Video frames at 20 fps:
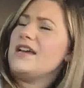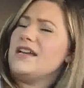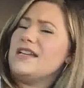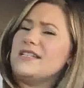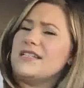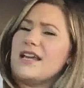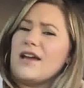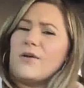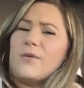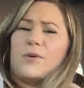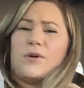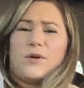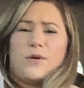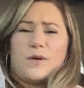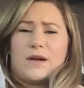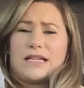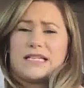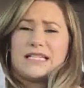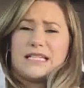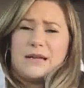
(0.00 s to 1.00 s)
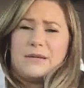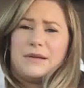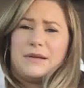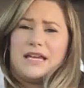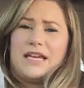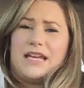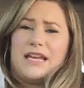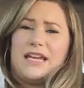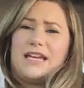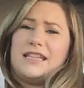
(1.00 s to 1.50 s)
He's like, "We're gonna get something
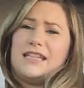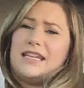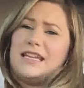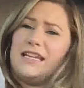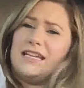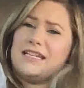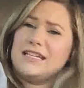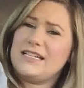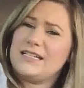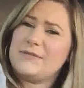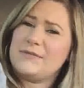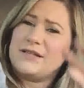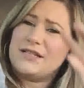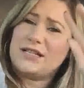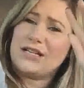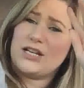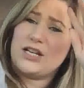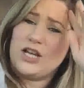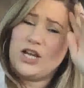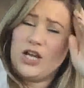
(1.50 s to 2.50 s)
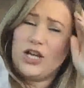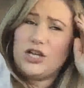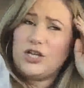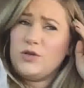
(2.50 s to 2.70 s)
to eat," and then he tells me, "He's like,